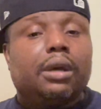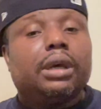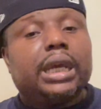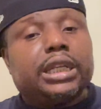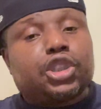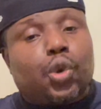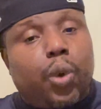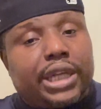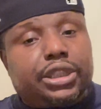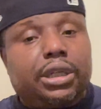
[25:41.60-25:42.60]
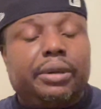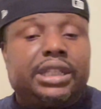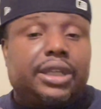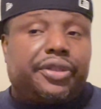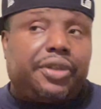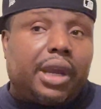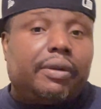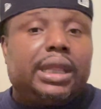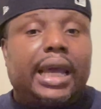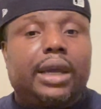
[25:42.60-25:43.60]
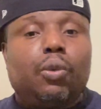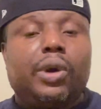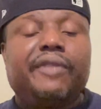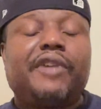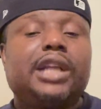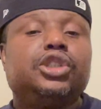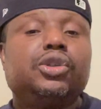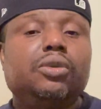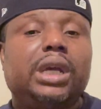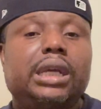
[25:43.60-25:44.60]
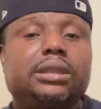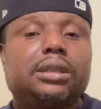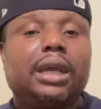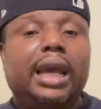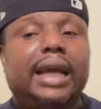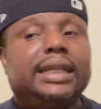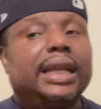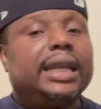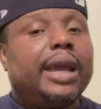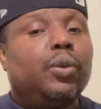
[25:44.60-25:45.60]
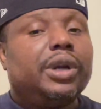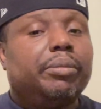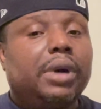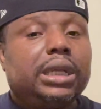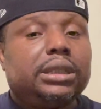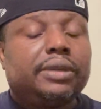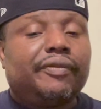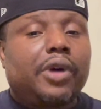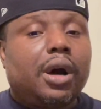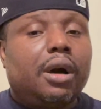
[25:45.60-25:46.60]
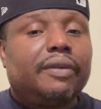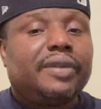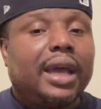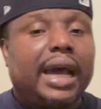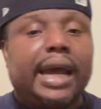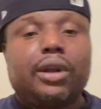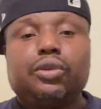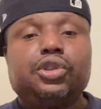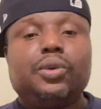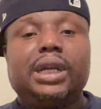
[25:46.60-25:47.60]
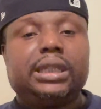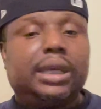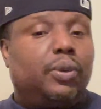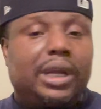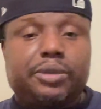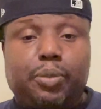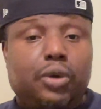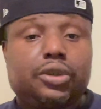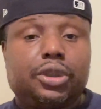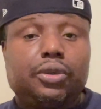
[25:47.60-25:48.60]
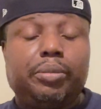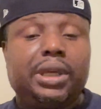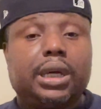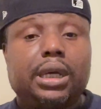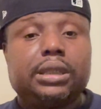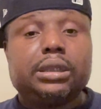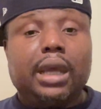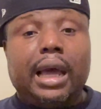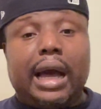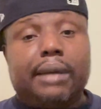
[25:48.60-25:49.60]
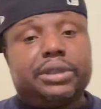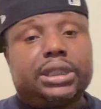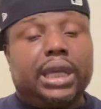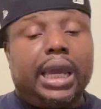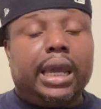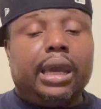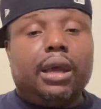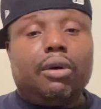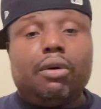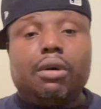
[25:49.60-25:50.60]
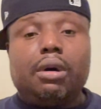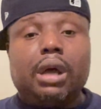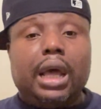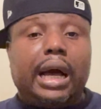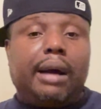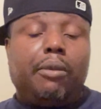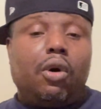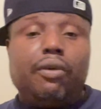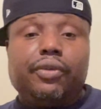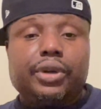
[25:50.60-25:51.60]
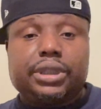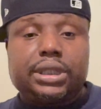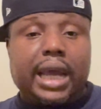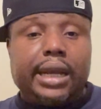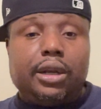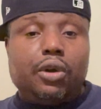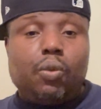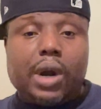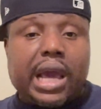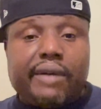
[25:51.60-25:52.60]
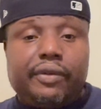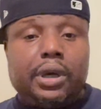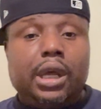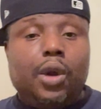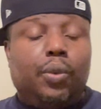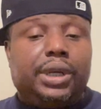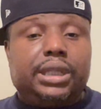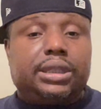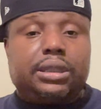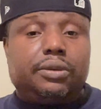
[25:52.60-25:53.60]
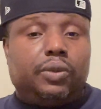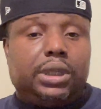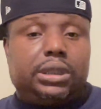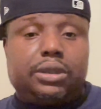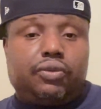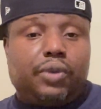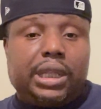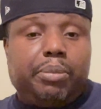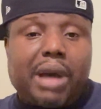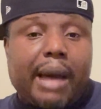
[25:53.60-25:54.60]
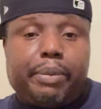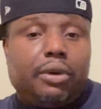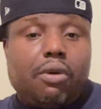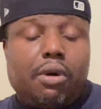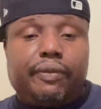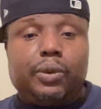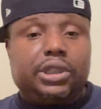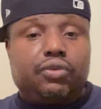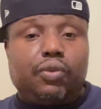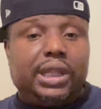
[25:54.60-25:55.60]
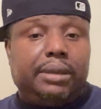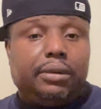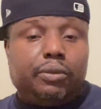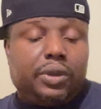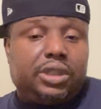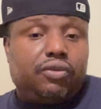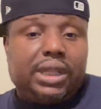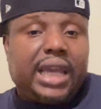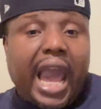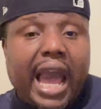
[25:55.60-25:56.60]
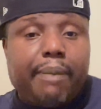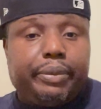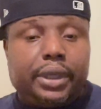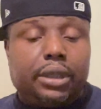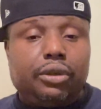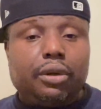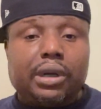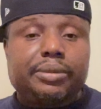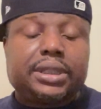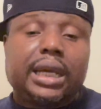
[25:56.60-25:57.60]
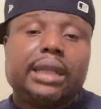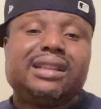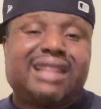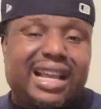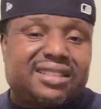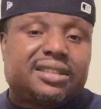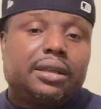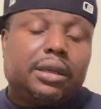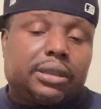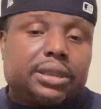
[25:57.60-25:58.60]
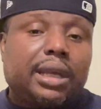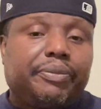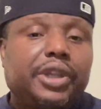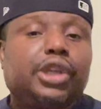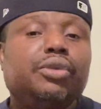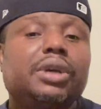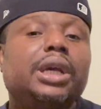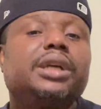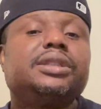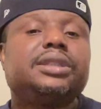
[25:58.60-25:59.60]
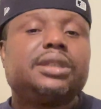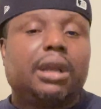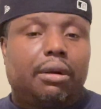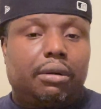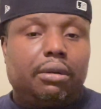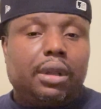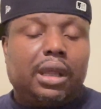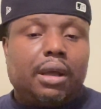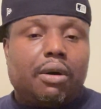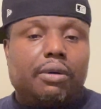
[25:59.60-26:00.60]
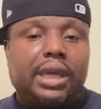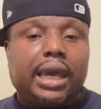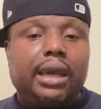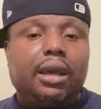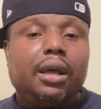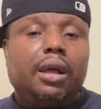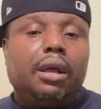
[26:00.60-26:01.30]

It's questionable. It's a theory like, what if I do this and then when the money's involved, I don't do anything what I'm supposed to do because I'm scared or I'm overexcited or whatever, when this is really popping off, when it's really happening. You know what I'm saying? That's something you can consider. Okay?